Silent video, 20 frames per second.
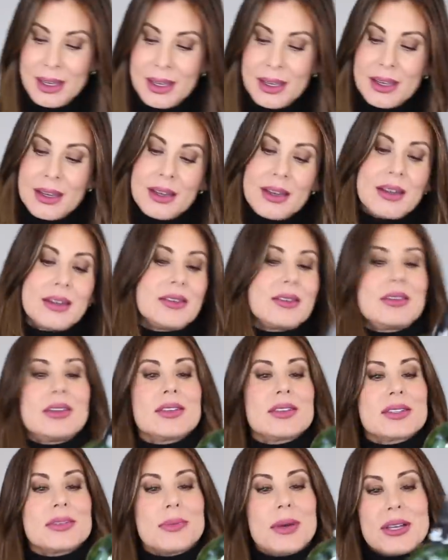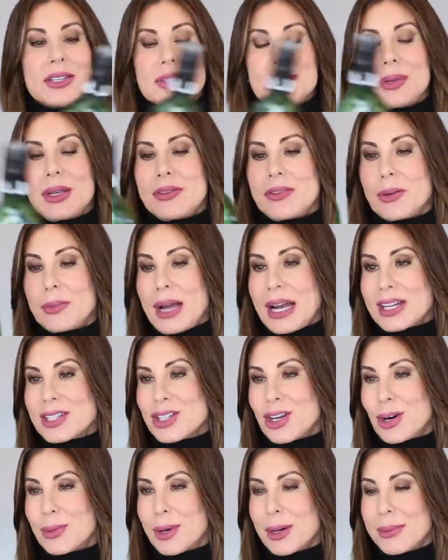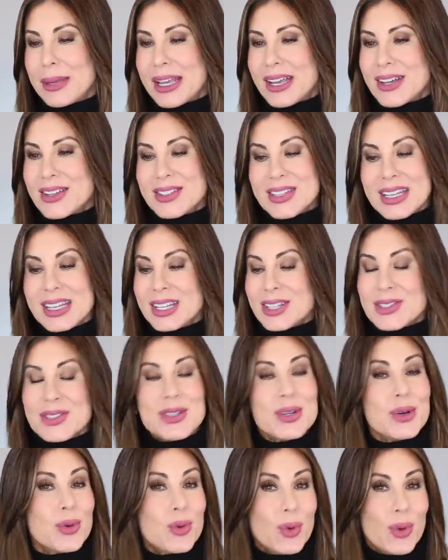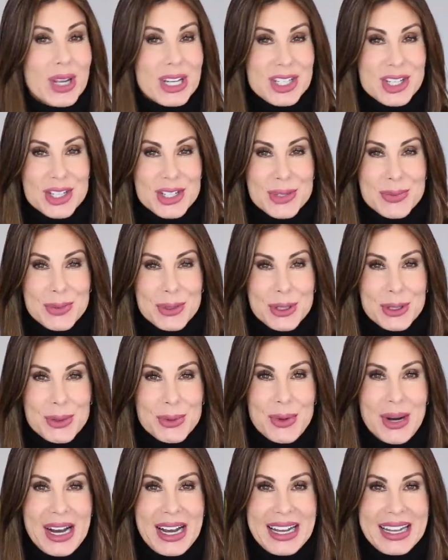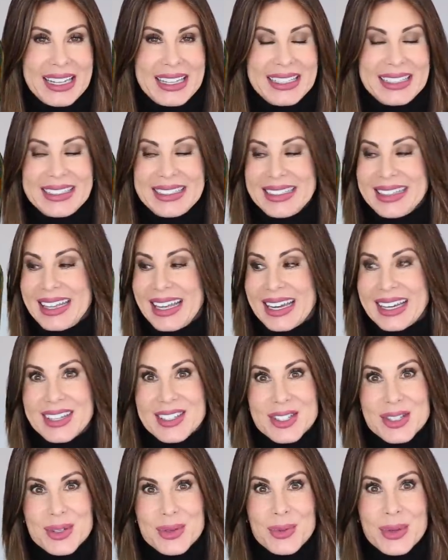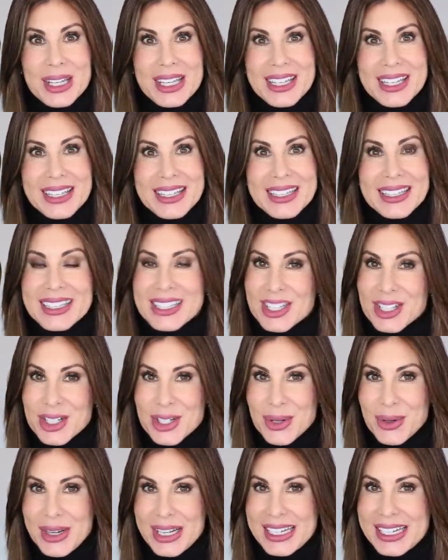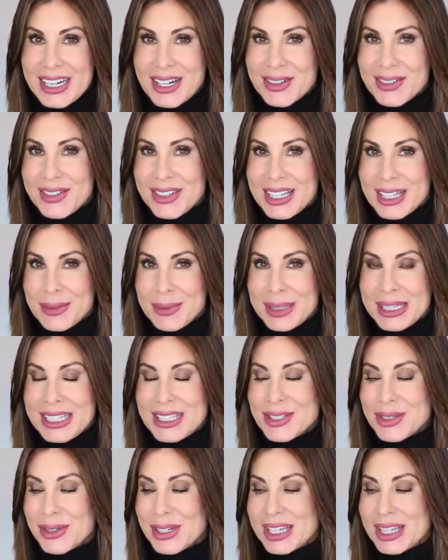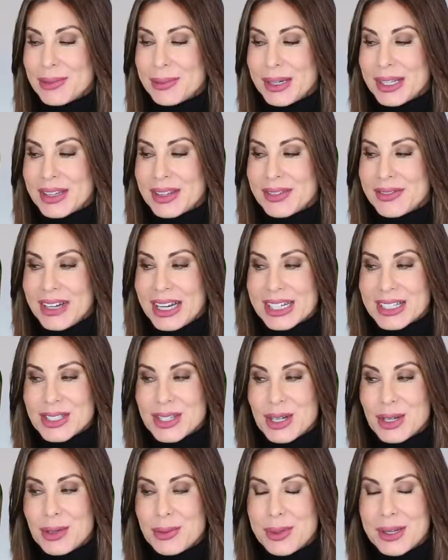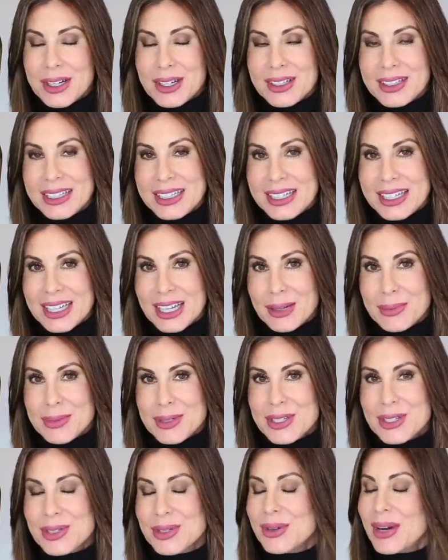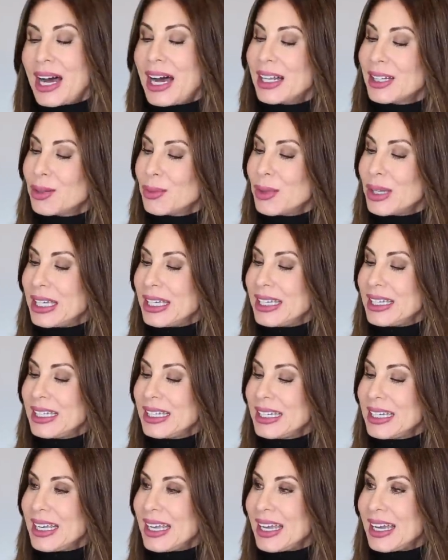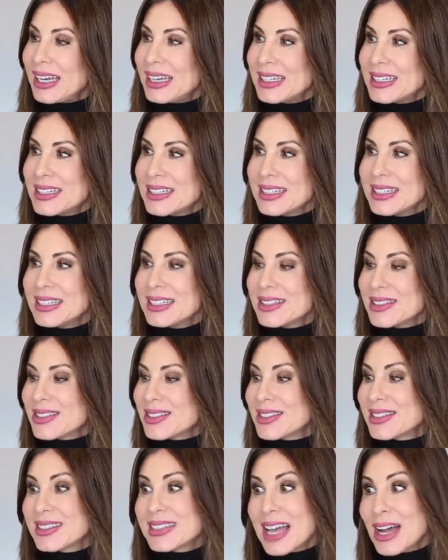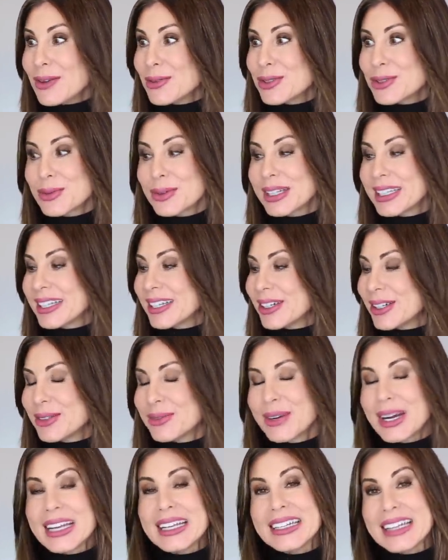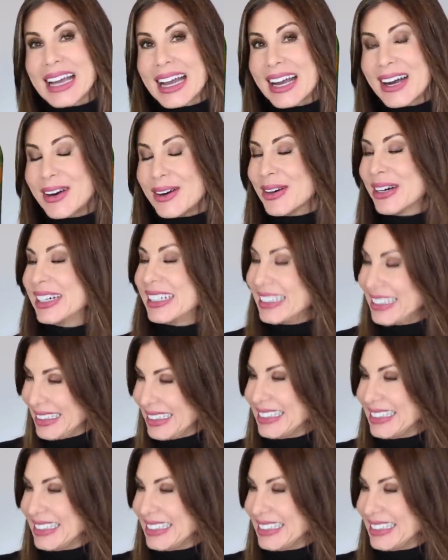And this must be from October because it is the Witch's Brew wine that we enjoy in our family during the month of October leading up to Halloween. And it sounds really good right now.